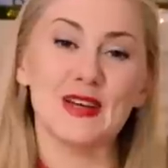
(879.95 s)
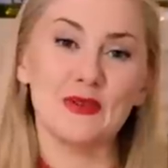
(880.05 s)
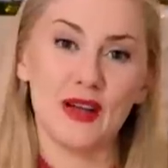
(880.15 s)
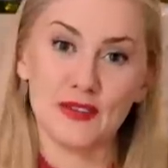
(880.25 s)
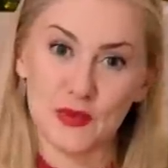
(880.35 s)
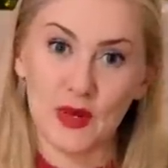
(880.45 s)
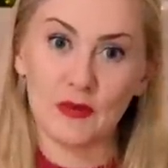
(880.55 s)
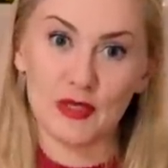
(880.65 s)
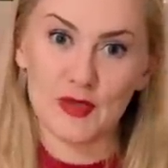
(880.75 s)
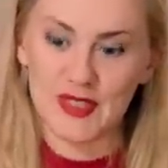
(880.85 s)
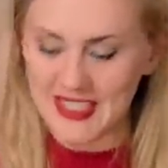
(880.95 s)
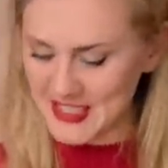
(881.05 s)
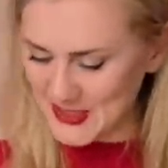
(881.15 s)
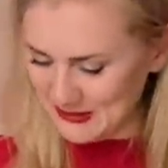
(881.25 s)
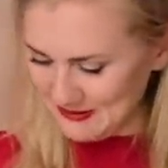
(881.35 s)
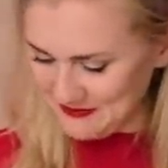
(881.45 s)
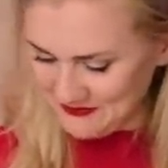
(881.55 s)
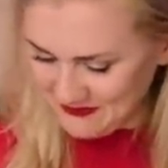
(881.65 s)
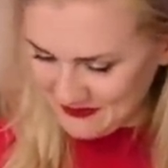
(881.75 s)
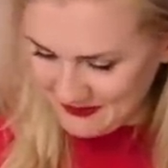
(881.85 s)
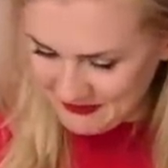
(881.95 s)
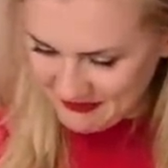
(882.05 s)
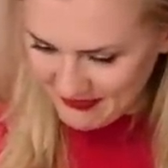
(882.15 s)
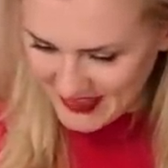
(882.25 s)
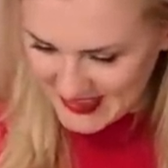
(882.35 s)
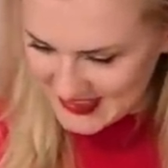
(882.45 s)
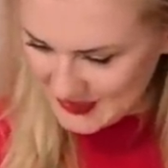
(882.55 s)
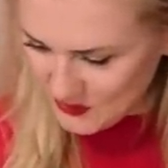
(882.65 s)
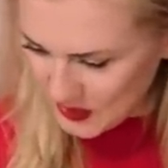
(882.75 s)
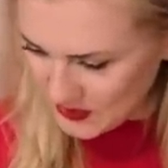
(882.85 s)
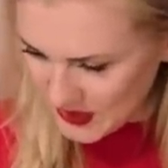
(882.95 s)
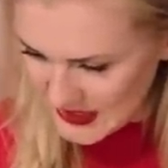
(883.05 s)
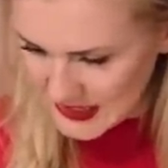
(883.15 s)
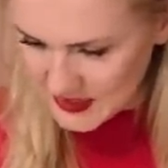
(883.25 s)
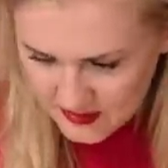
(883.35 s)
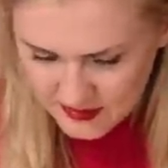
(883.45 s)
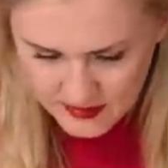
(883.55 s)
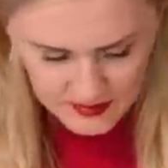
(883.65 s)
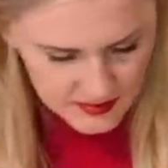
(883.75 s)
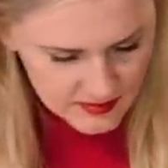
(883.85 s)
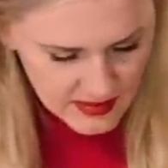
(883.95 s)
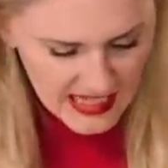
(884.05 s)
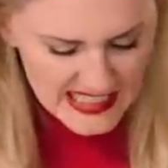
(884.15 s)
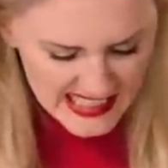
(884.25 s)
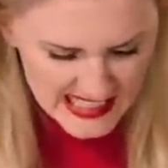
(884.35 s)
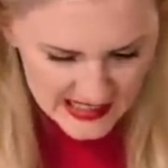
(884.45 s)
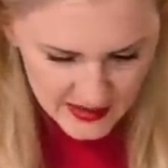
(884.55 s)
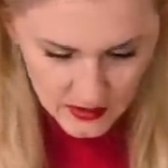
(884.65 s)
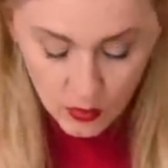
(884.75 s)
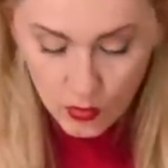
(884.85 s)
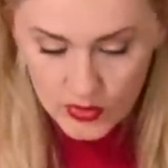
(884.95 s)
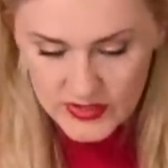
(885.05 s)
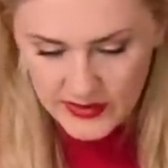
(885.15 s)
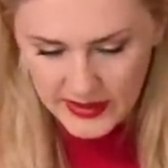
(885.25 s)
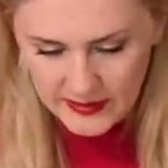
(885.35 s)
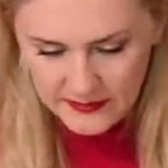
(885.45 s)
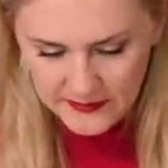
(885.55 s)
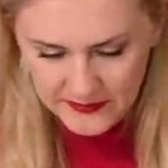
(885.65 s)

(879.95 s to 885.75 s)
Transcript: now we have to number 22. Where is it? I need it. Oh, it's right here.